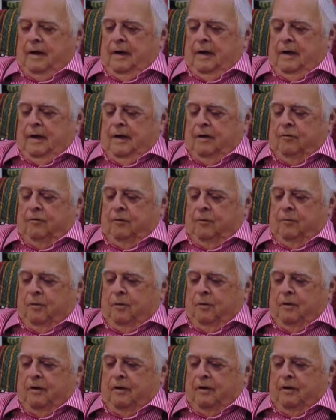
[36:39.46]
and
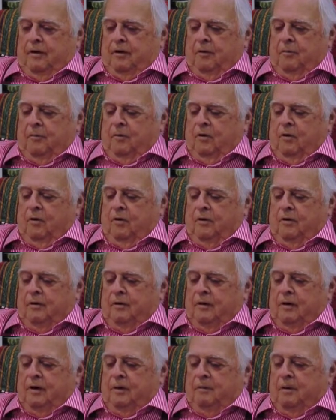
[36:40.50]
reported on
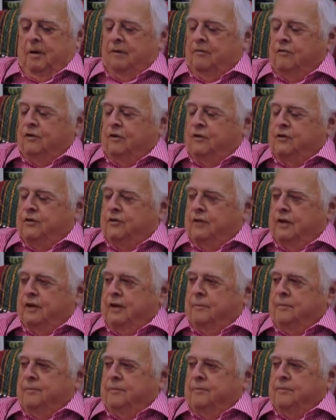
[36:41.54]
board uh, my first
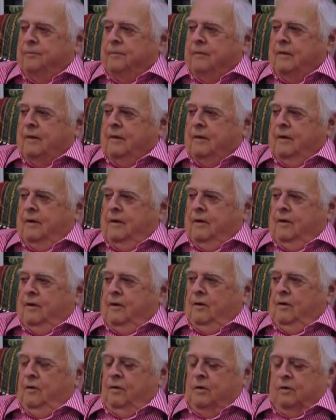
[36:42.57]
ship,
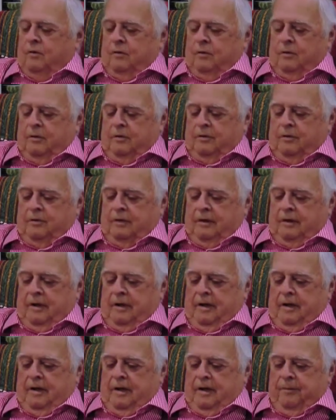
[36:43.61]
which was
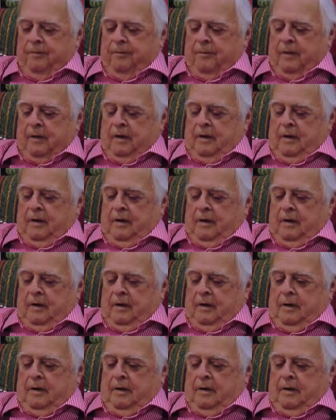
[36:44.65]
a
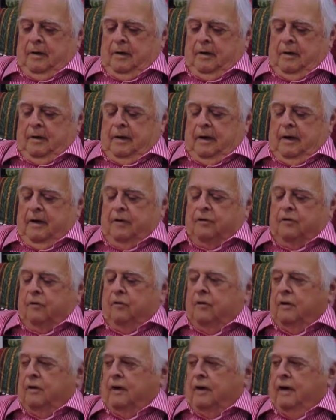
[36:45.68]

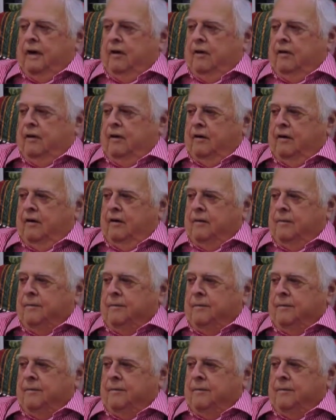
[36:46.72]
escort carrier